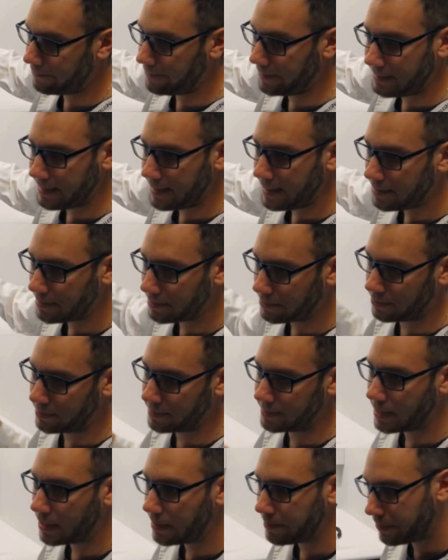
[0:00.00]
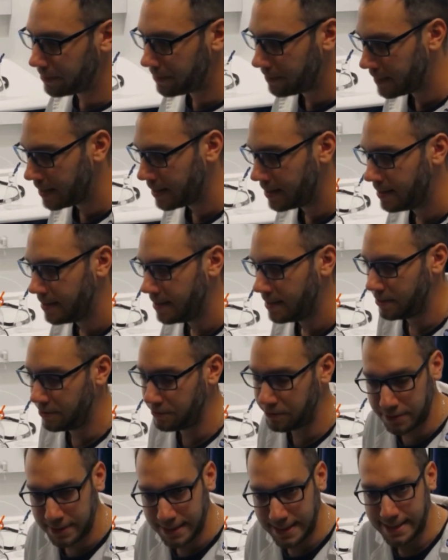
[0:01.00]
fitting on top.
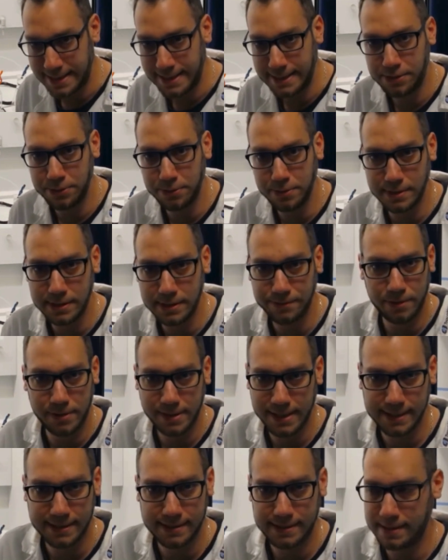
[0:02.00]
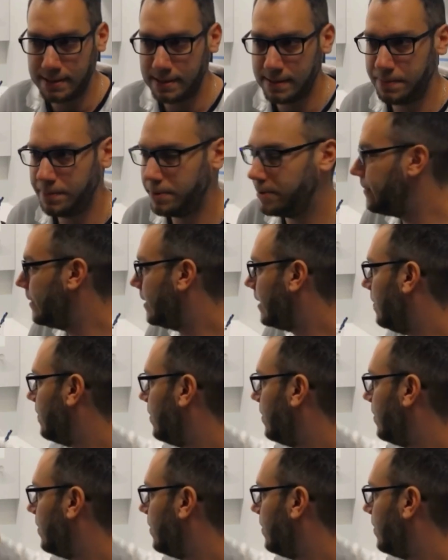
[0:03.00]
You don't need any tools for this. It's perfectly